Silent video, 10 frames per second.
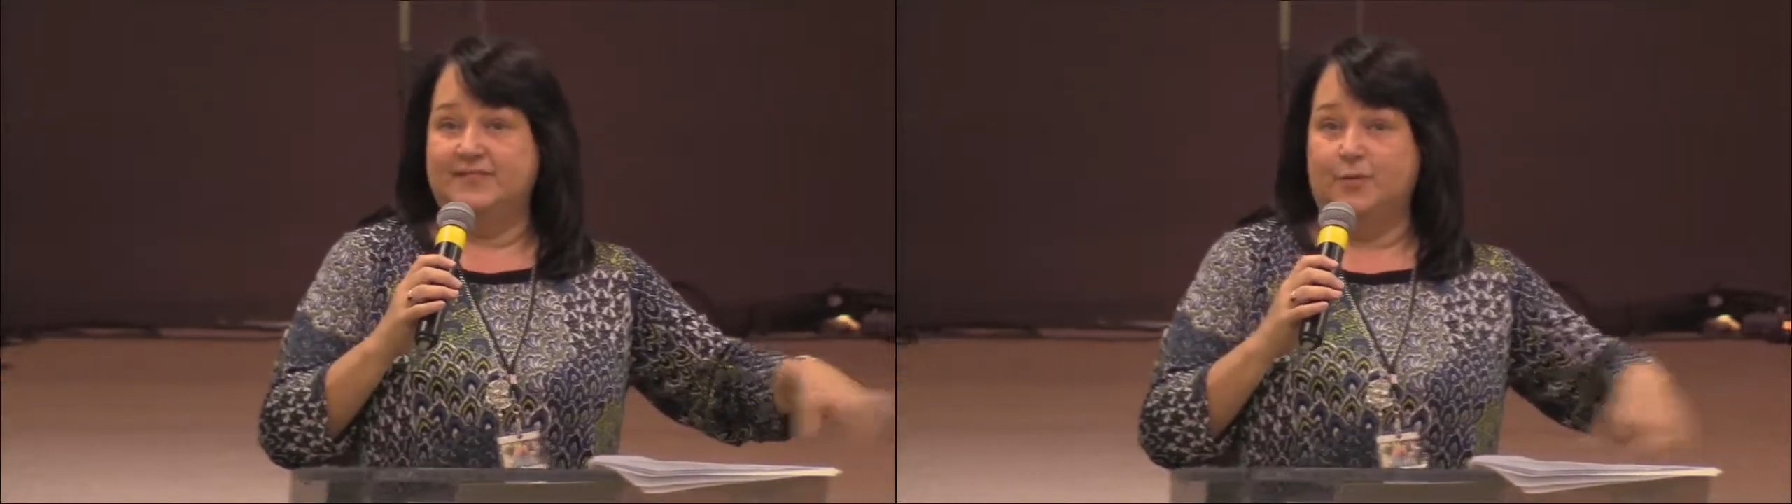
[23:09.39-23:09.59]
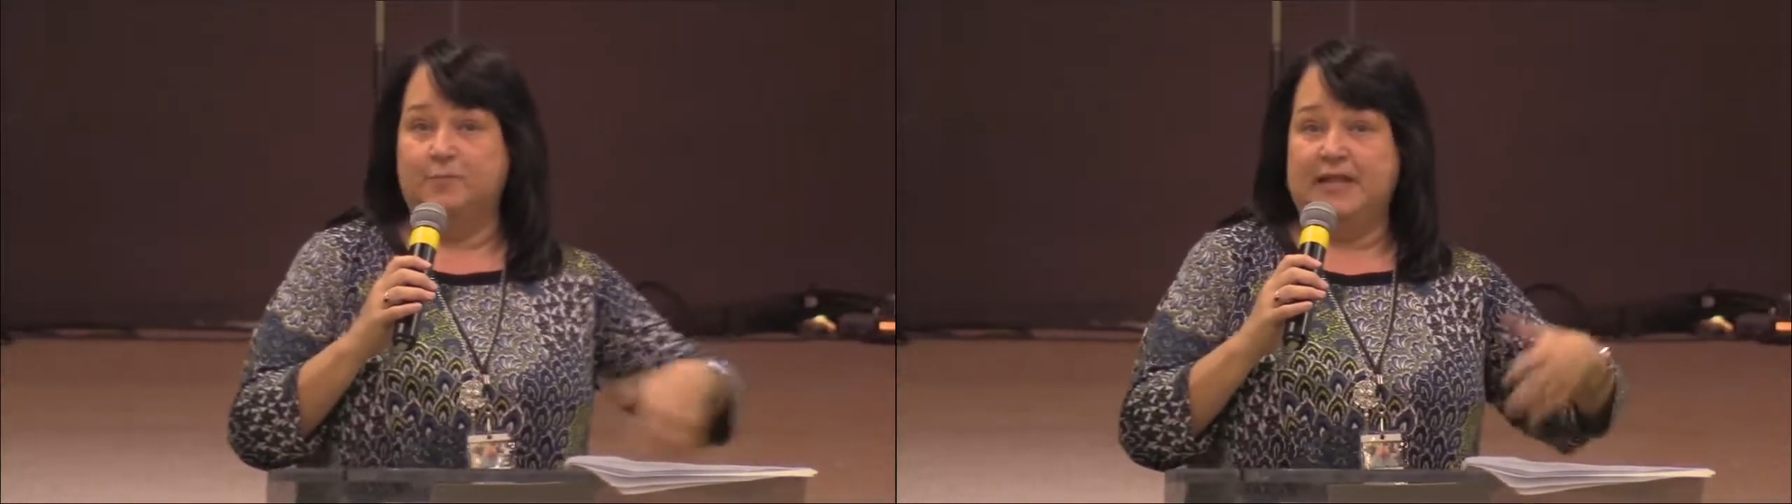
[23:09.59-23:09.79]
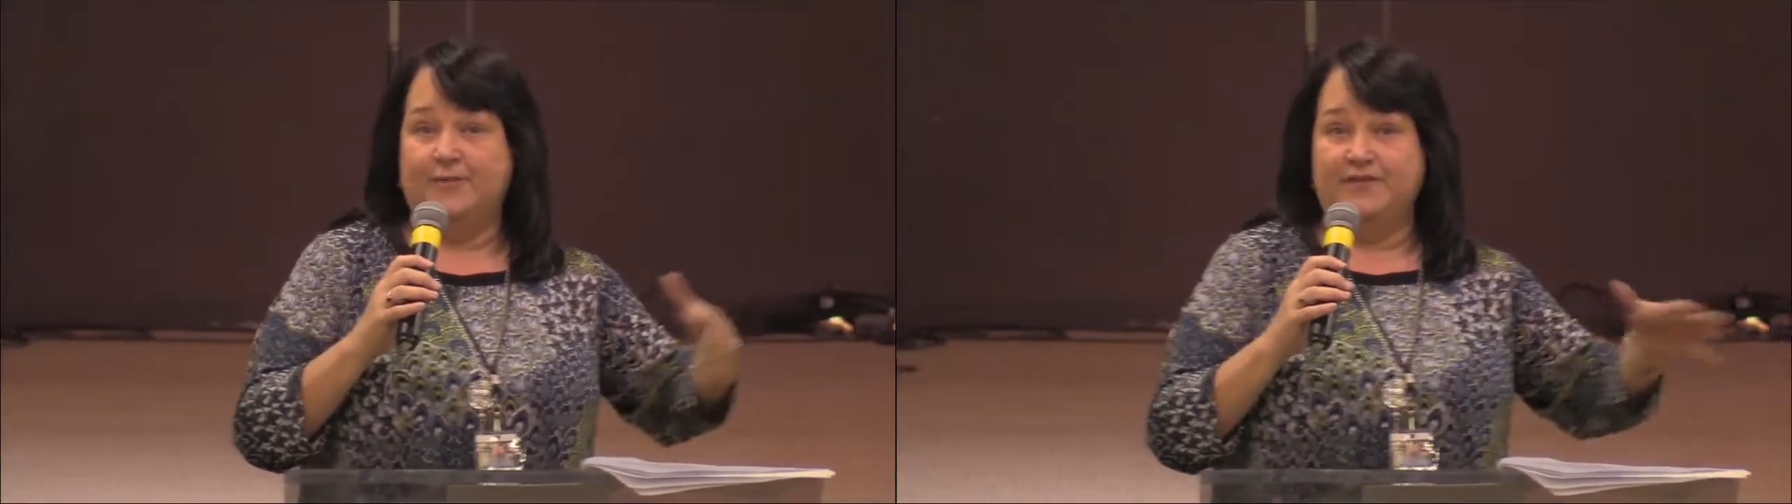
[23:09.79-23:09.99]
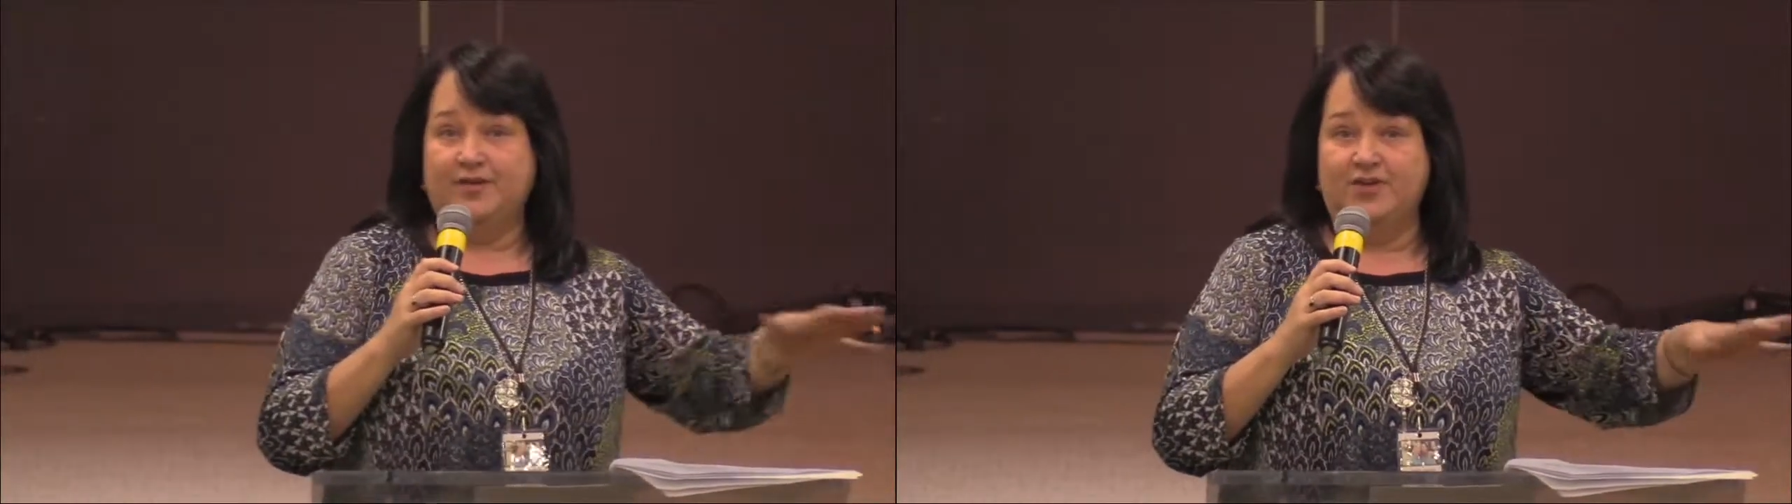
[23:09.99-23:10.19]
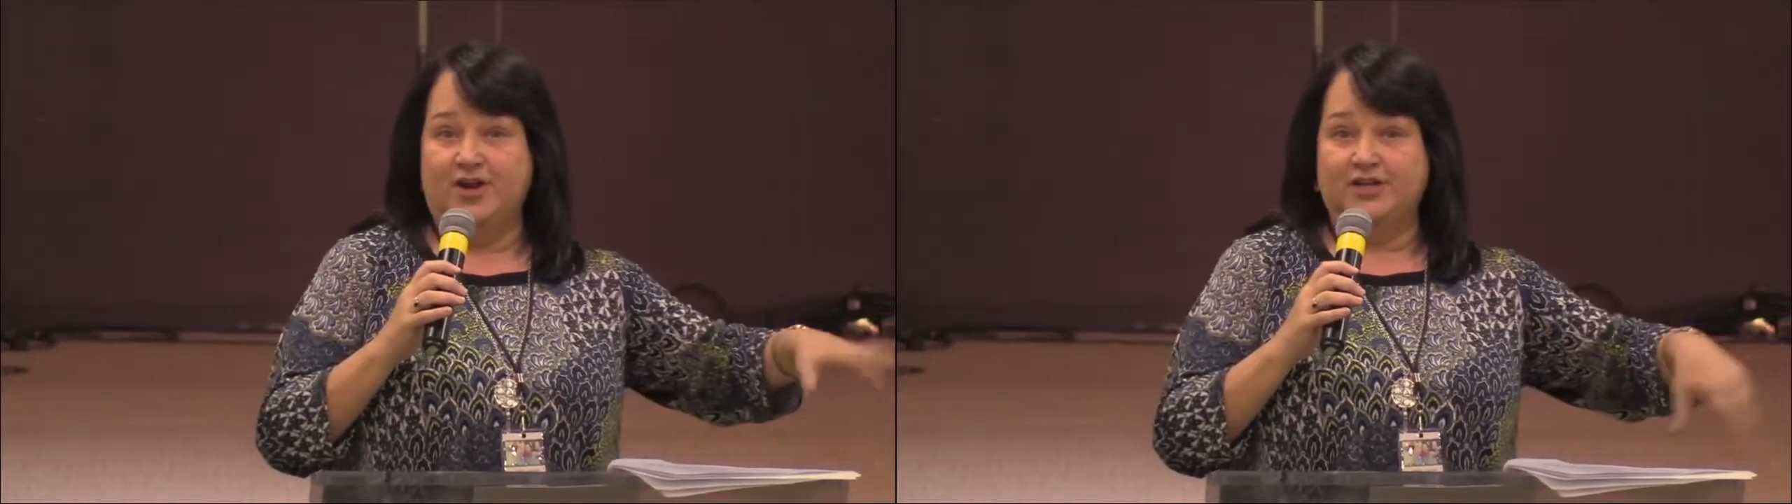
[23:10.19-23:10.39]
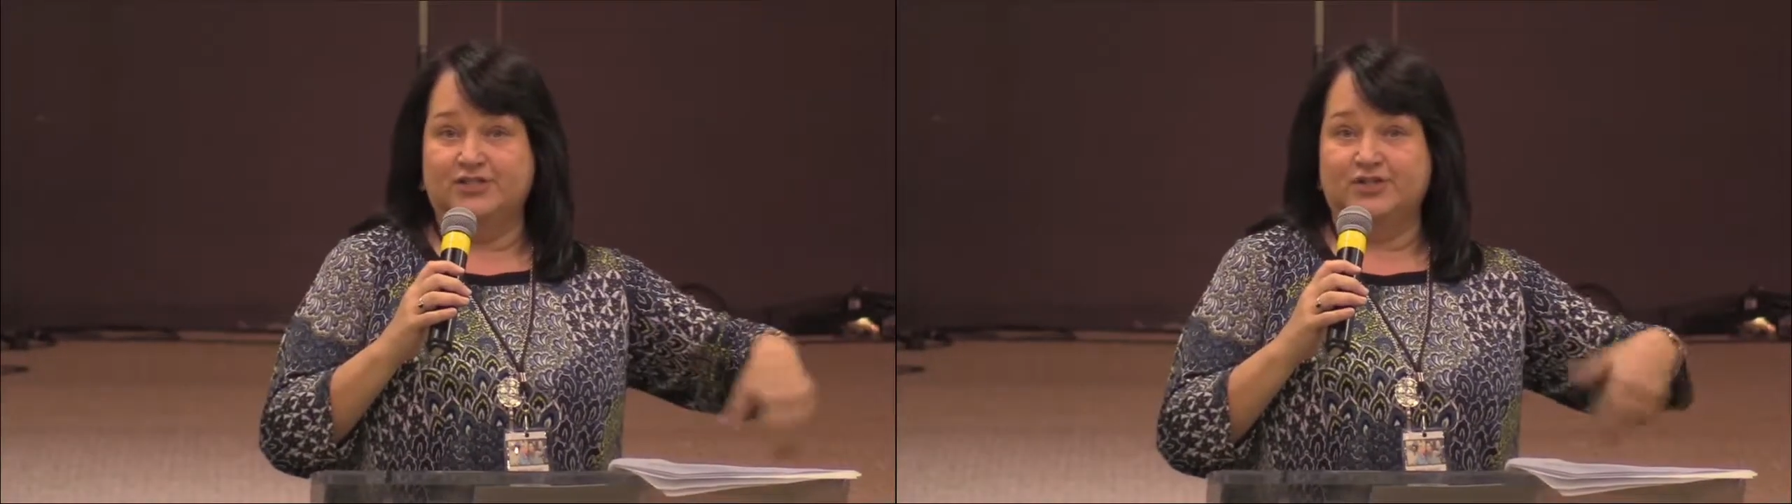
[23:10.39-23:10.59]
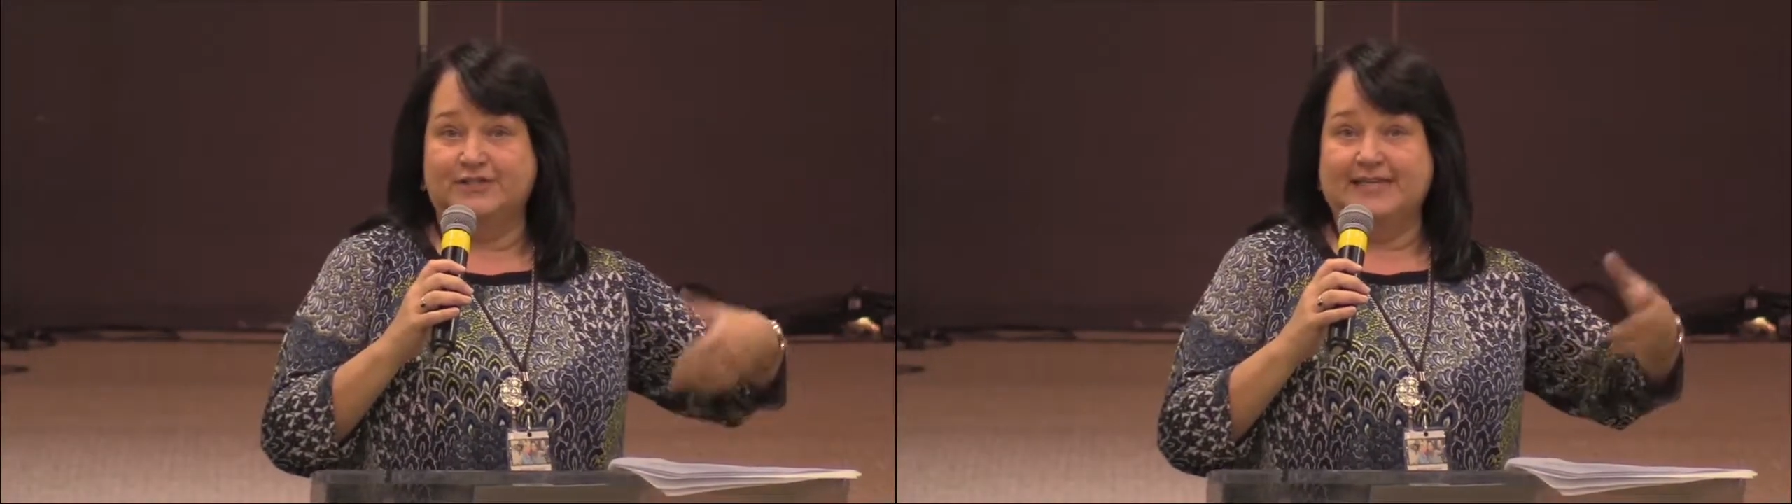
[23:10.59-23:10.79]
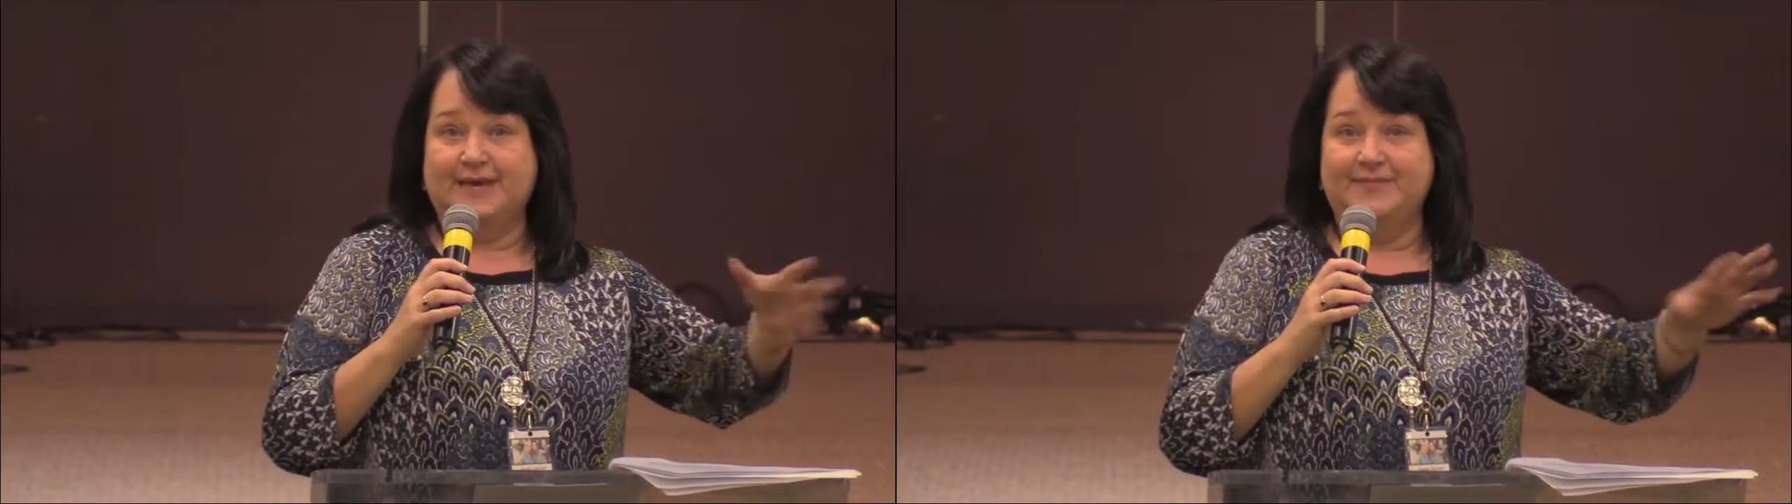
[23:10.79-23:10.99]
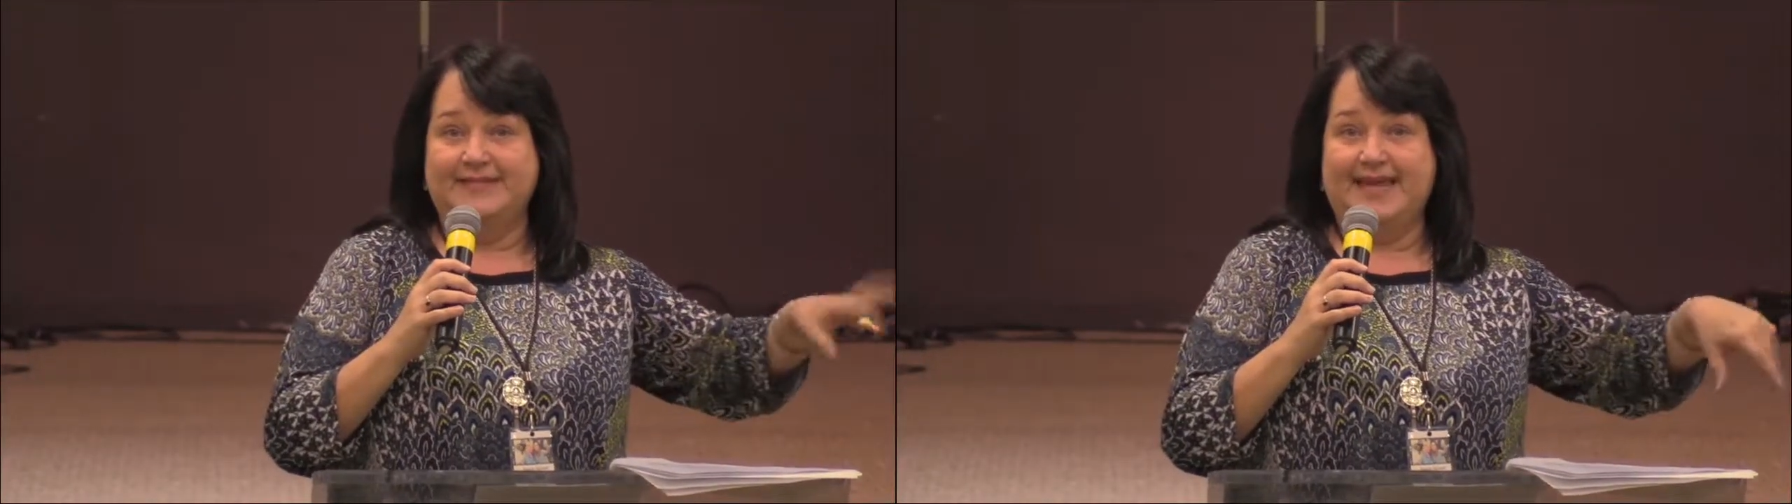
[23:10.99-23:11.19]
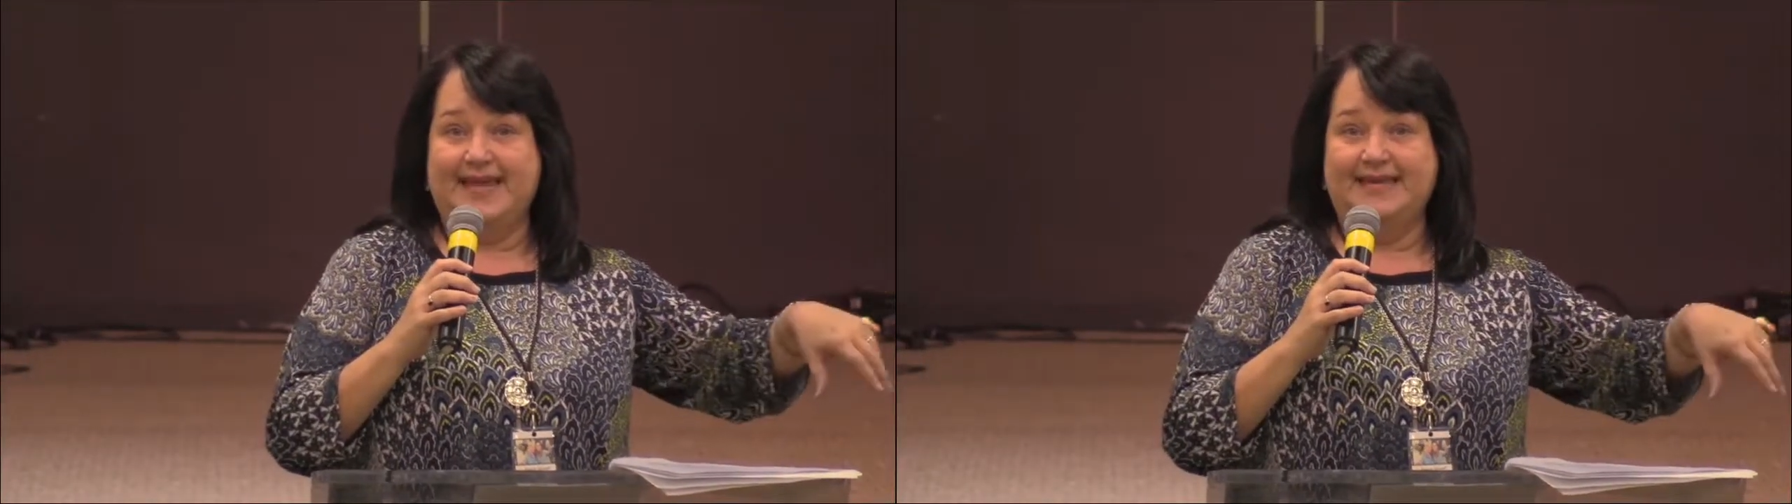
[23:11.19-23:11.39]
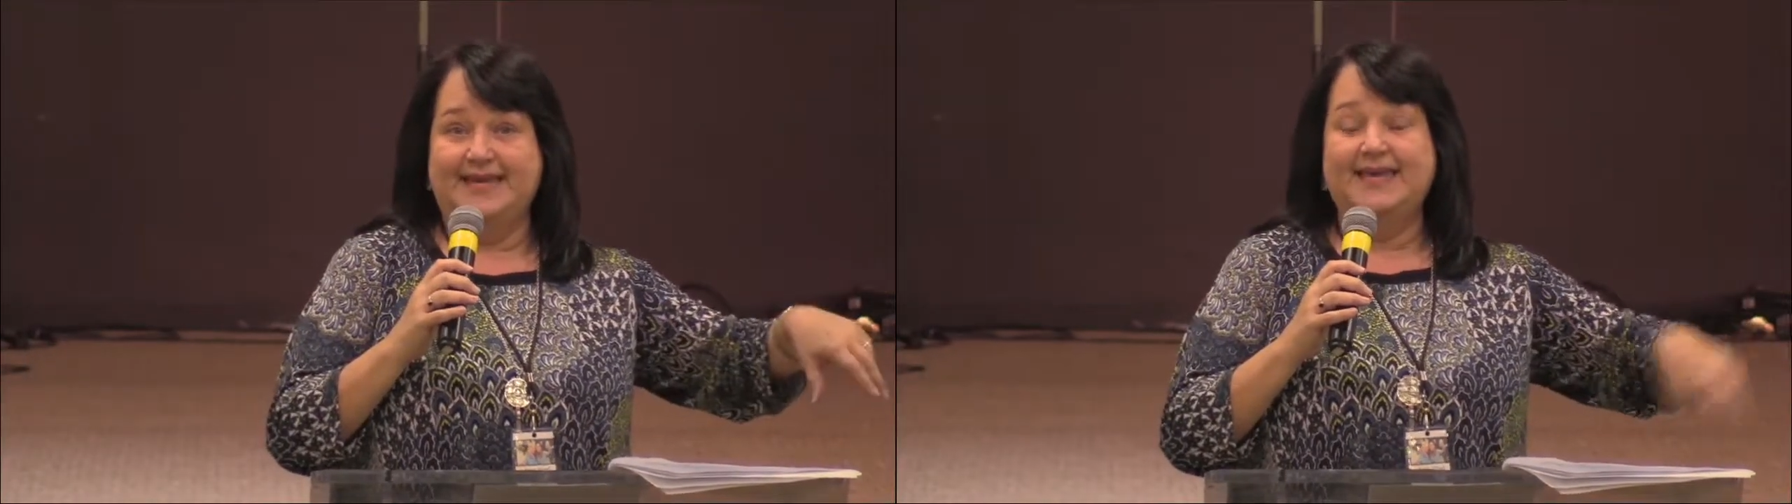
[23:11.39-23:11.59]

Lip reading: They would play with their young at a certain time of the day.